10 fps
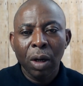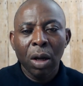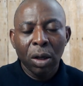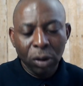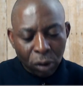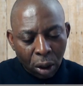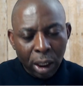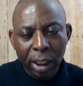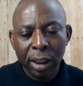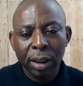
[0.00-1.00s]

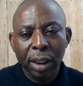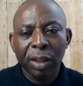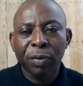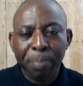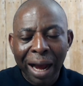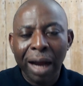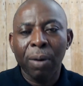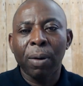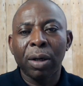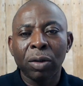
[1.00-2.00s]
Knowledge is
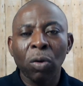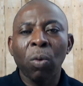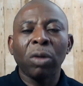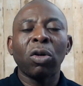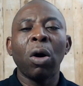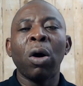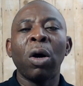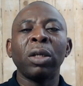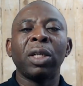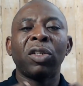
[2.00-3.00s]
power. So what God
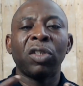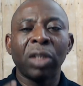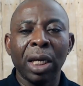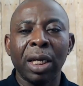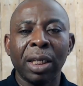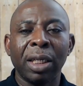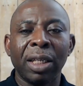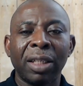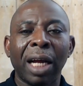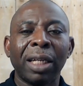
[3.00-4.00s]
is saying is
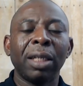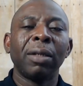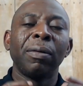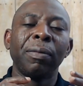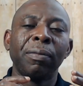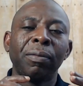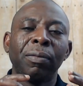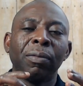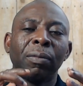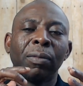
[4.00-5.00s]
that
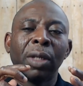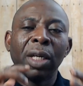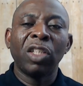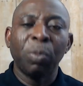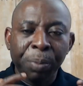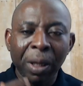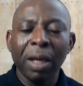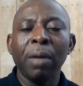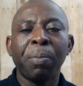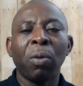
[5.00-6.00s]
its
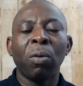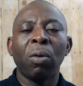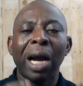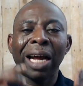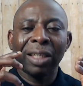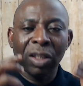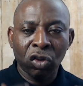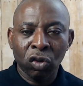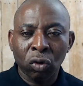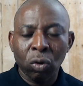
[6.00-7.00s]
people are
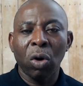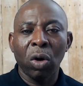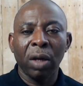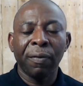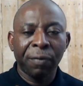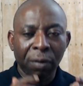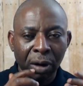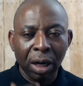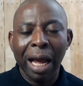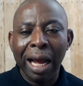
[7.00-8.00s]
destroyed for
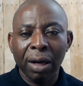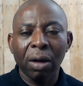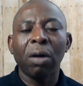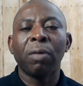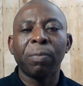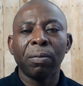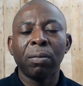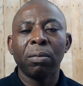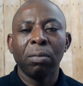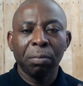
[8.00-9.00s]
lack of
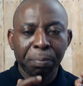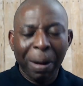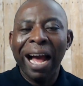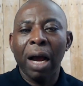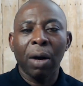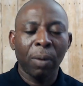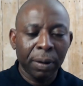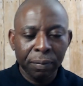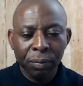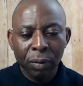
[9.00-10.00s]
power.
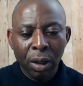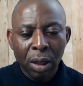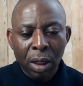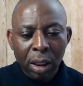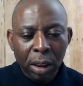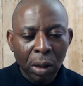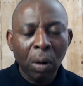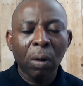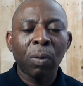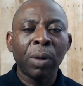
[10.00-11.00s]
You know,
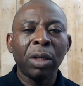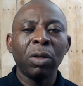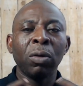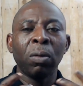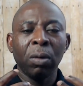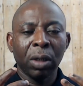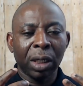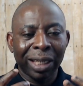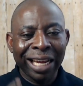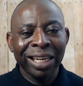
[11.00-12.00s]
when you
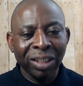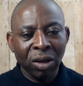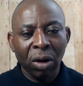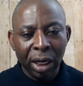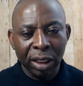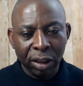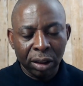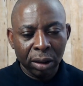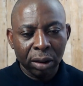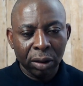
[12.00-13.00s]
gain knowledge,
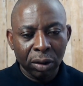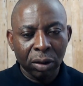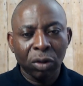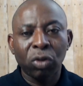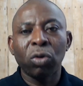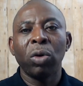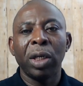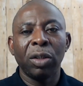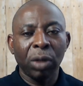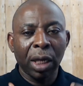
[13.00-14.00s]
truly
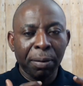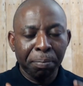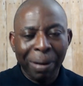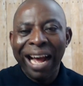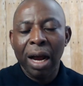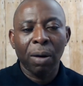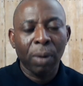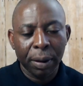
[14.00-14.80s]
you gain power.